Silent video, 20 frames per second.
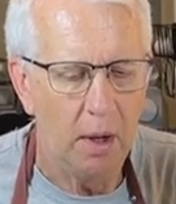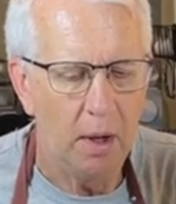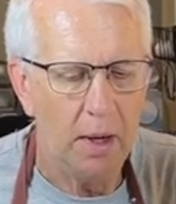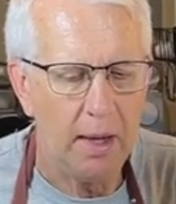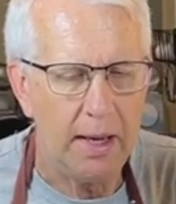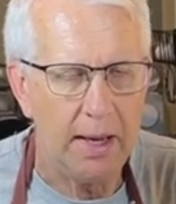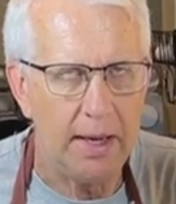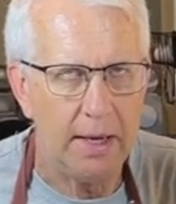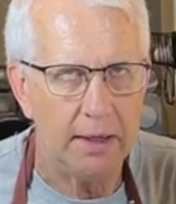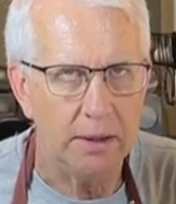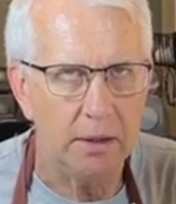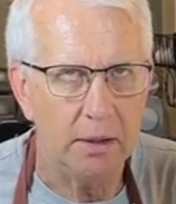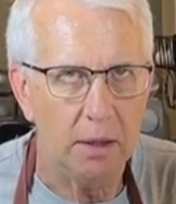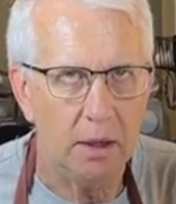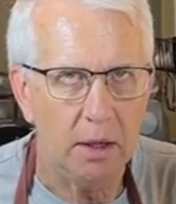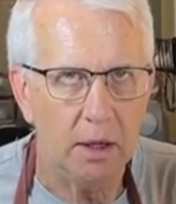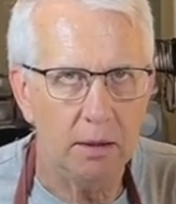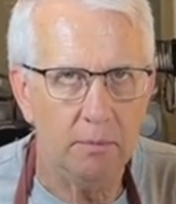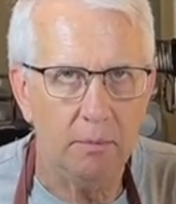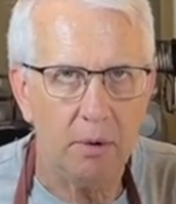and
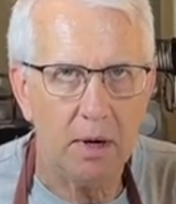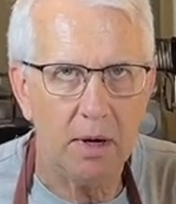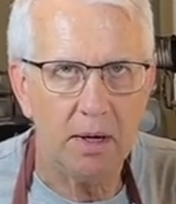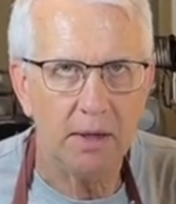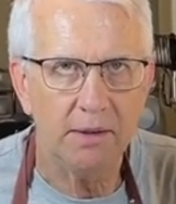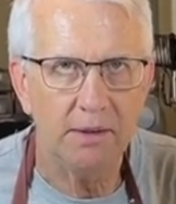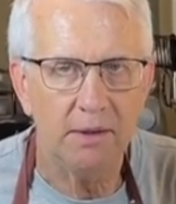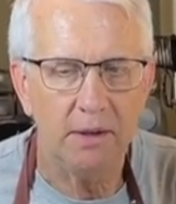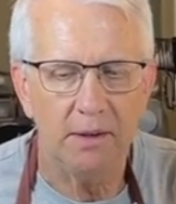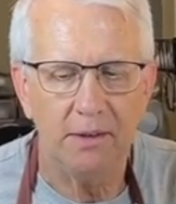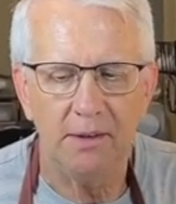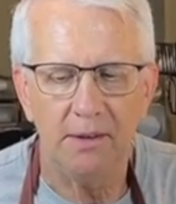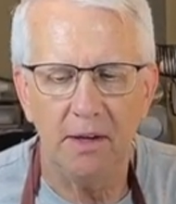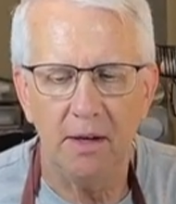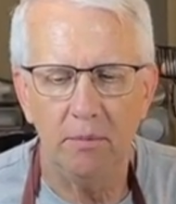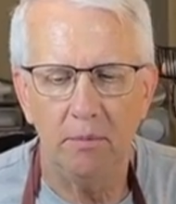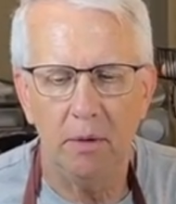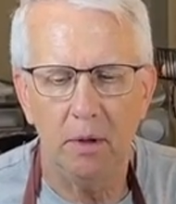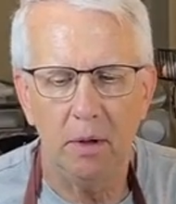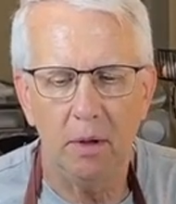unbox,
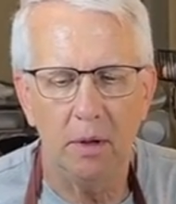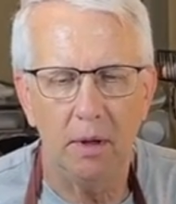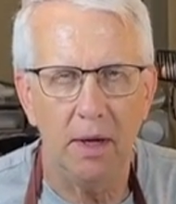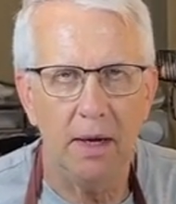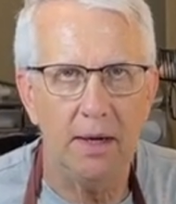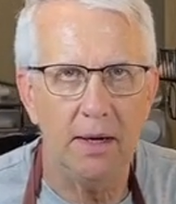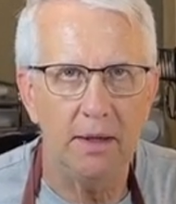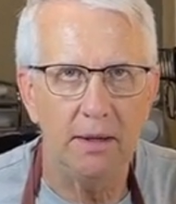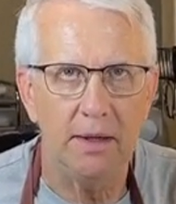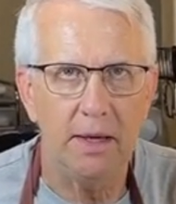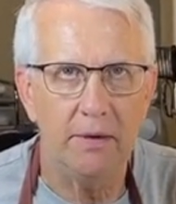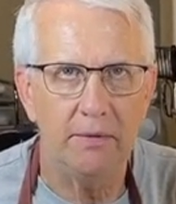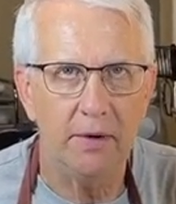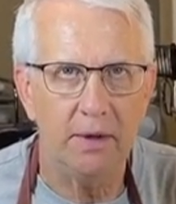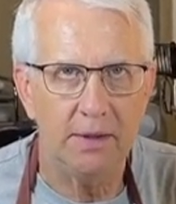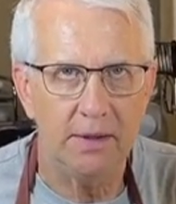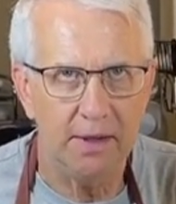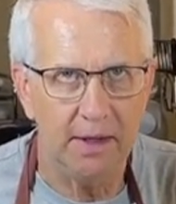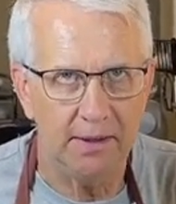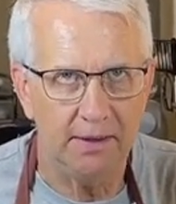assemble, and give it a
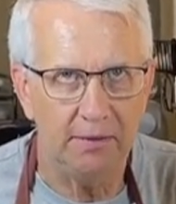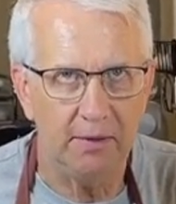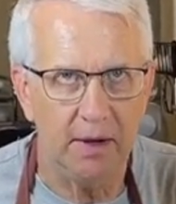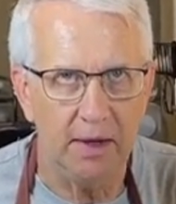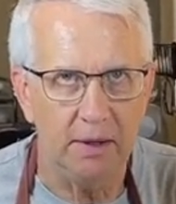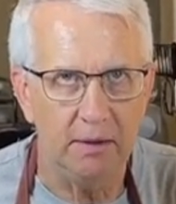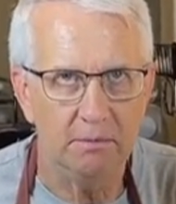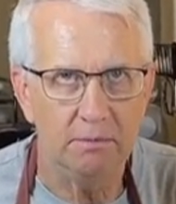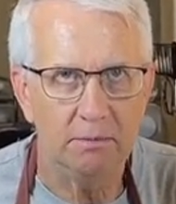test flight.